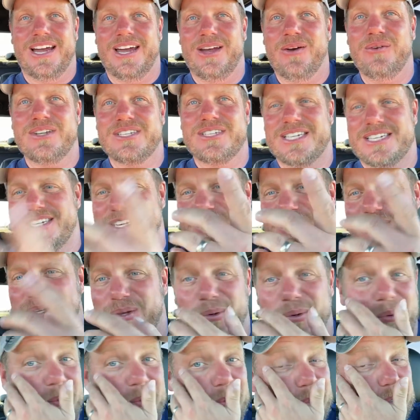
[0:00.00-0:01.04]
I own a
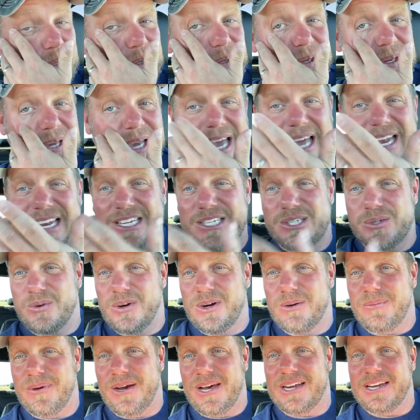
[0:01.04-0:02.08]
sixty-two. eighty square
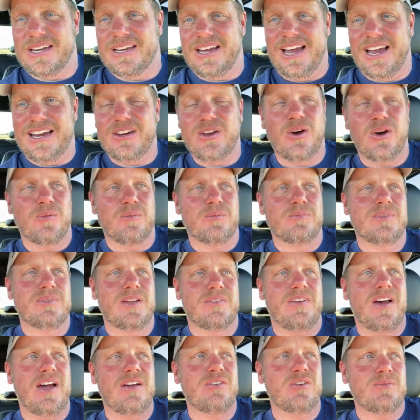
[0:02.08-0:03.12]
body. I'd go, if
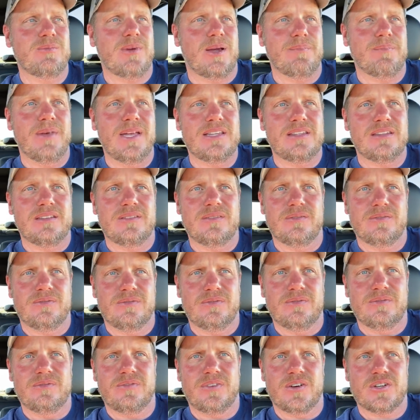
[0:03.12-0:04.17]
I do my mid
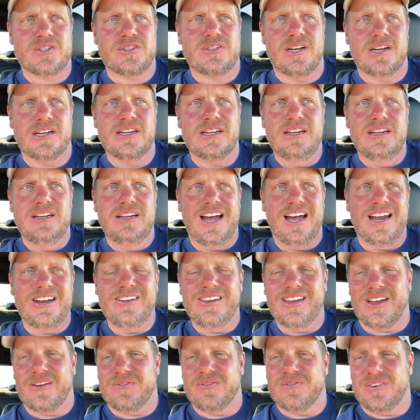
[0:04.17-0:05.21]
first truck, I do
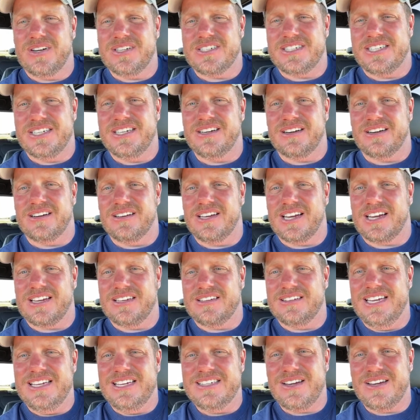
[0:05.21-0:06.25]
like a Frontier, like a
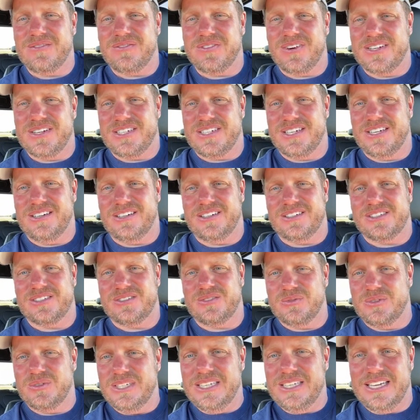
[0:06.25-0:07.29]
Nissan Frontier. It's
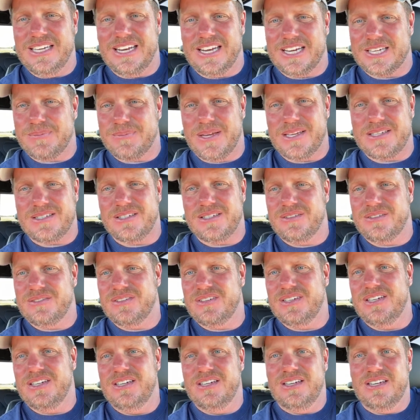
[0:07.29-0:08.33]
really inexpensive,
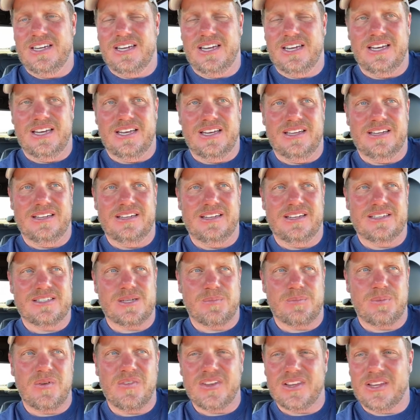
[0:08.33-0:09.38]
and that's a
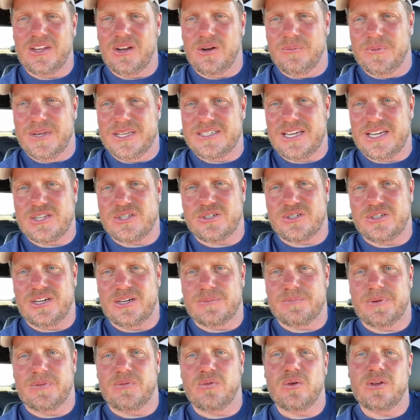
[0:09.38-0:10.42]
perfect little mid-sized truck
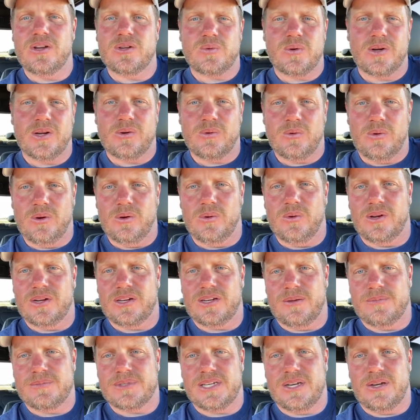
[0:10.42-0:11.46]
before the twenty twenty-one
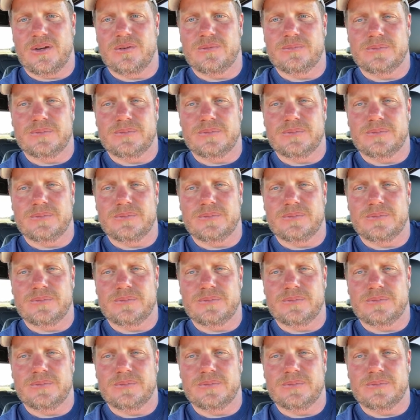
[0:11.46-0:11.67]
comes out.